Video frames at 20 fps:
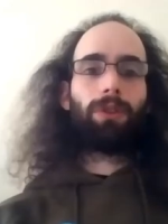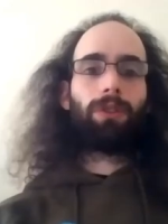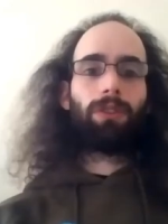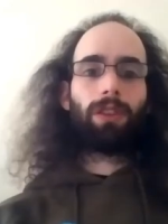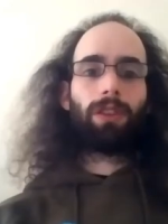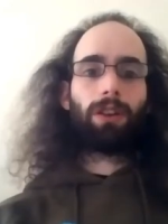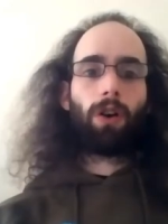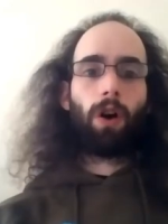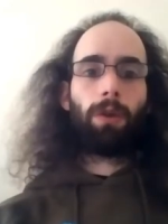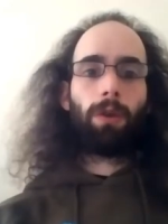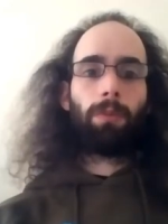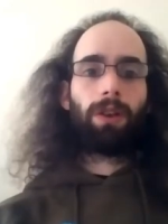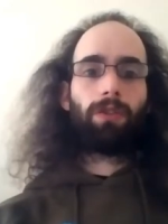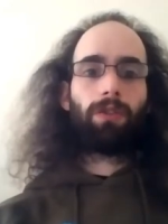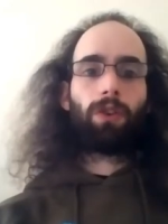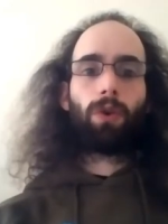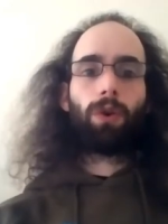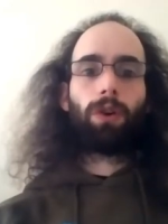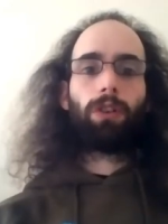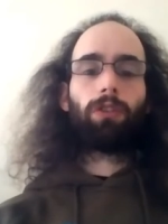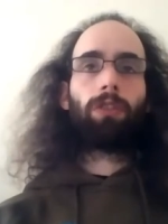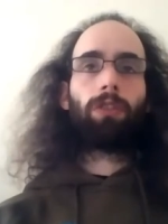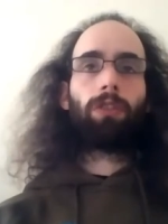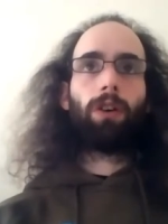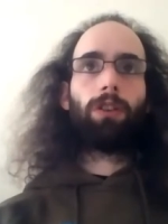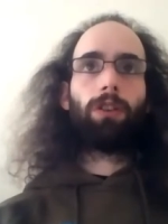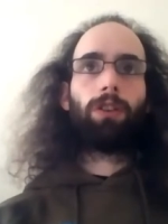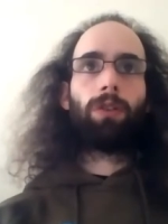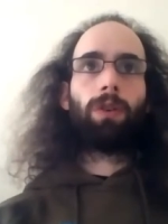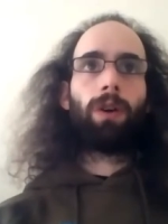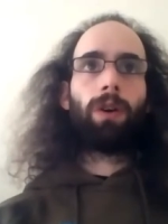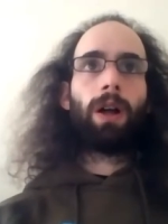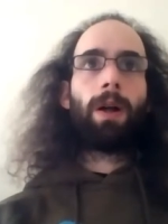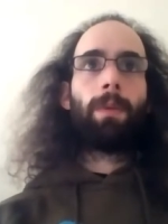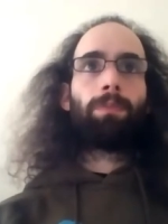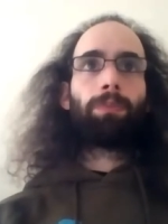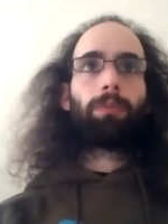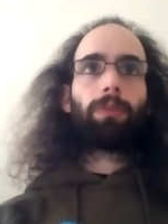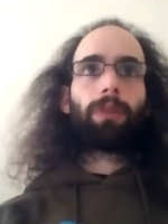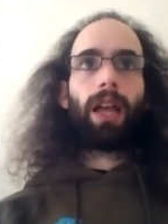economy. Of course not. You know,
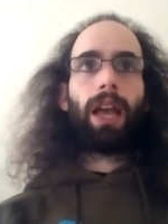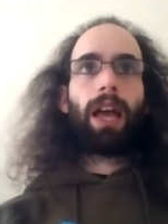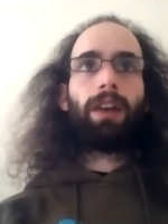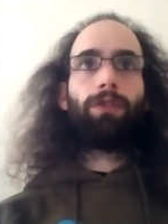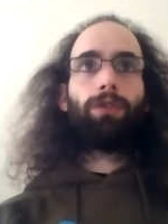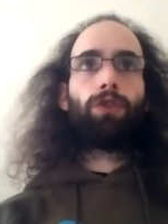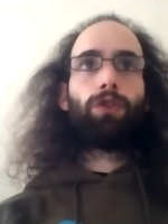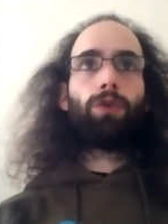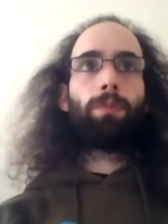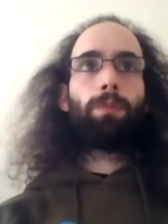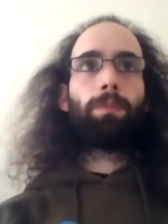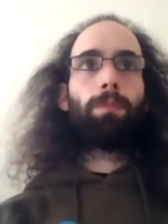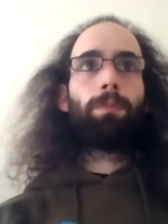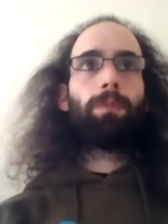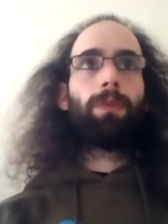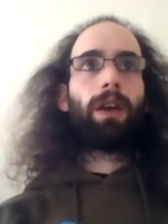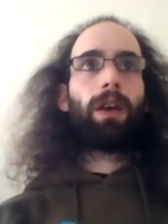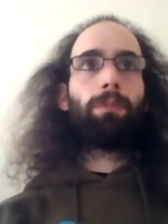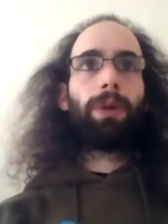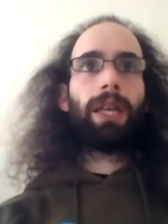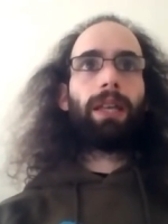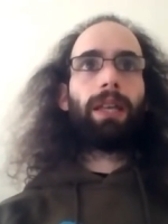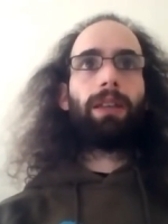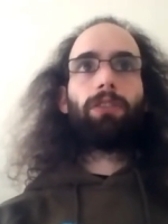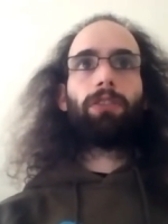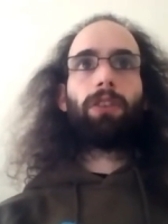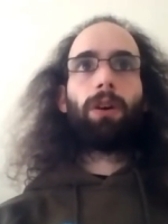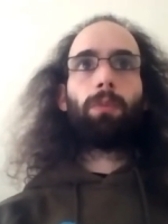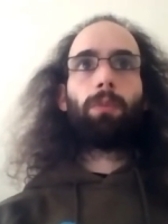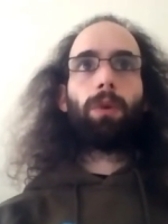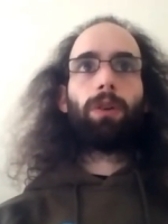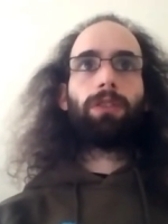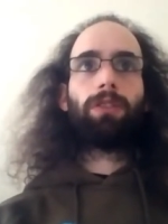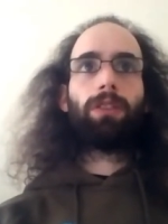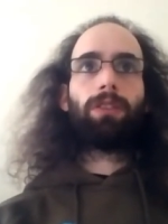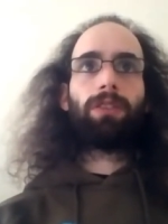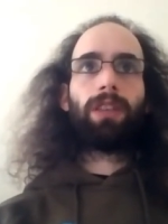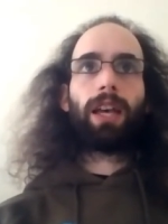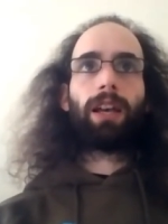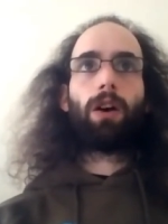if you pay someone to
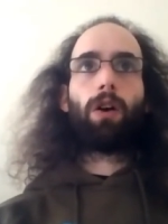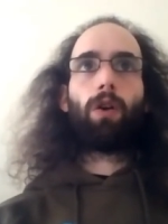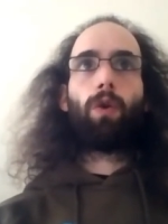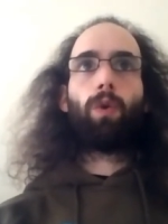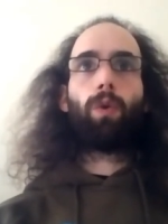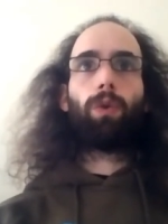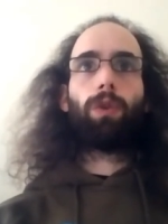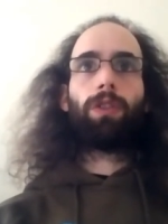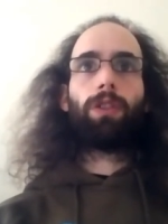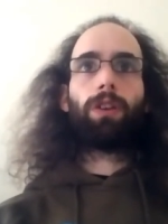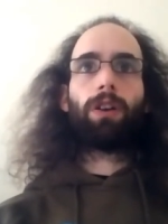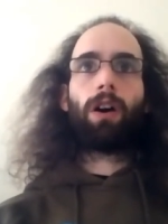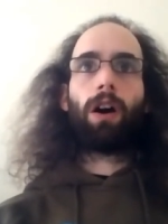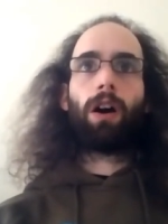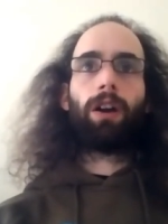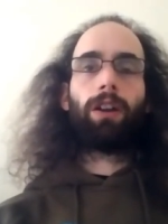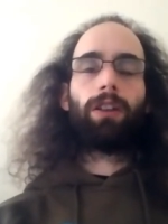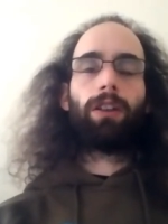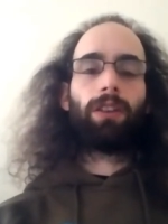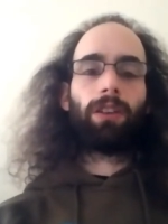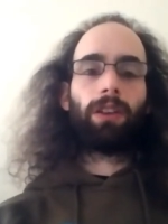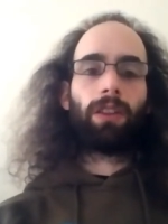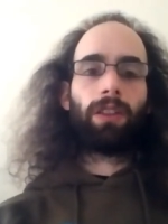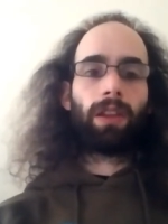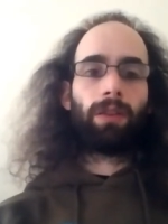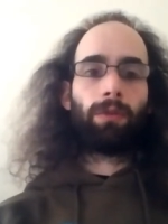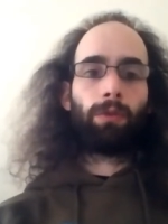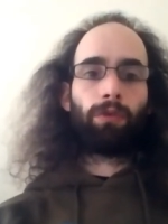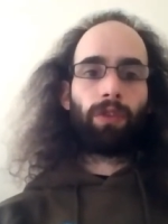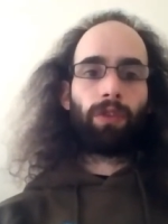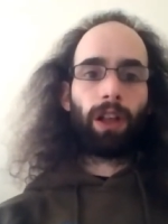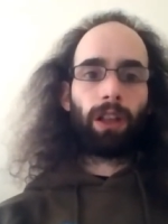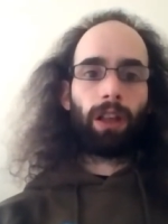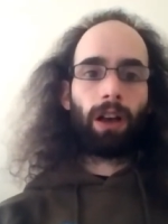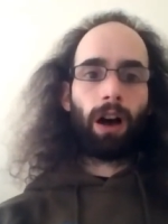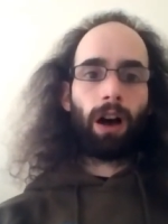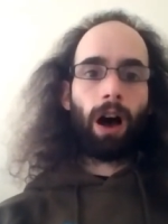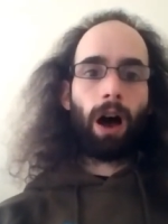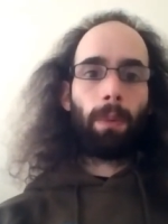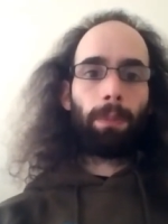dig a hole in the garden and then
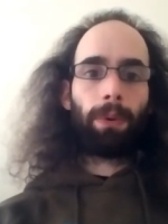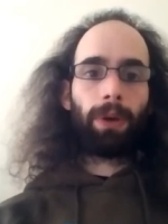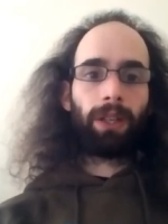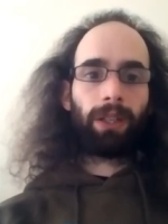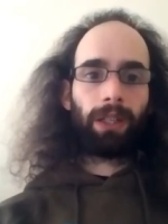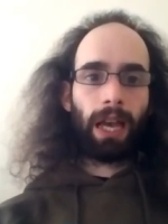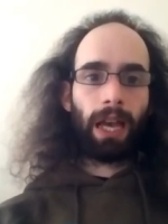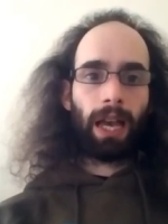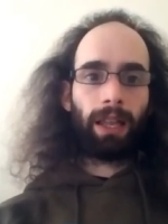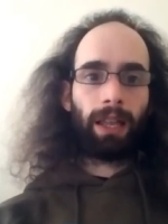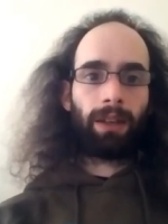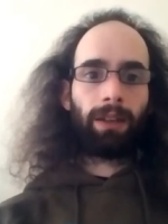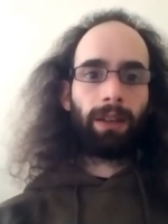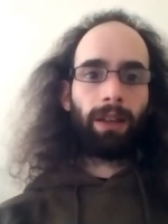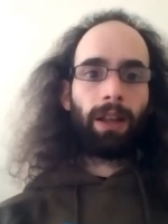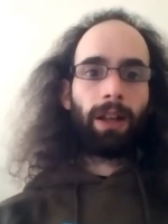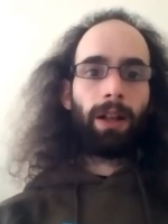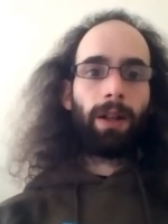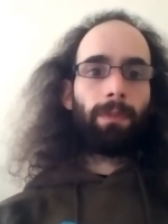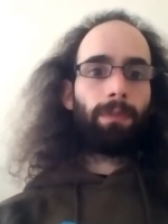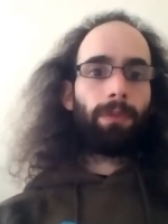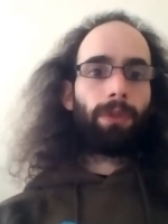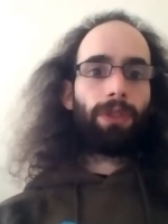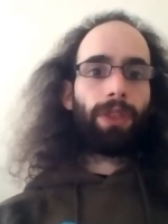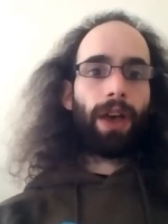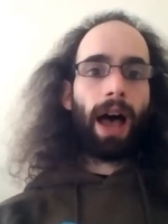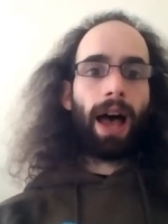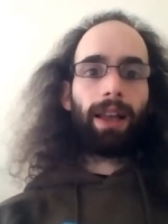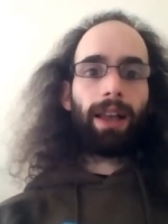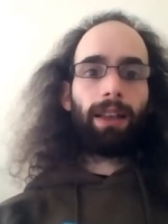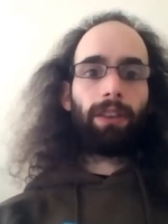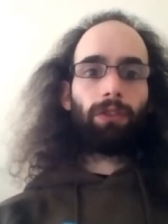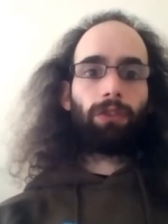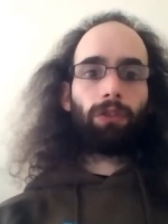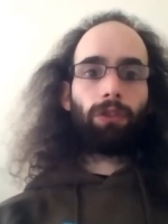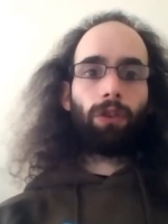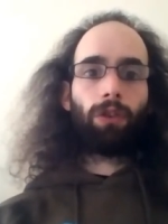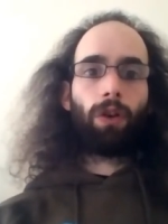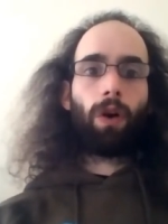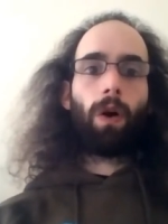fill it up again, that
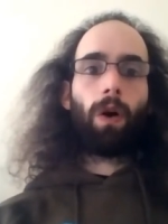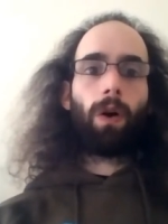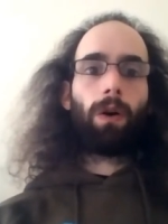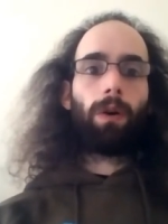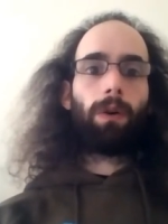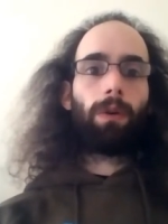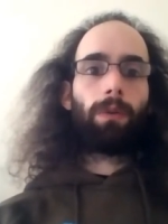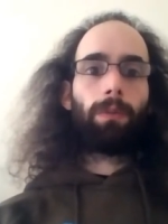is not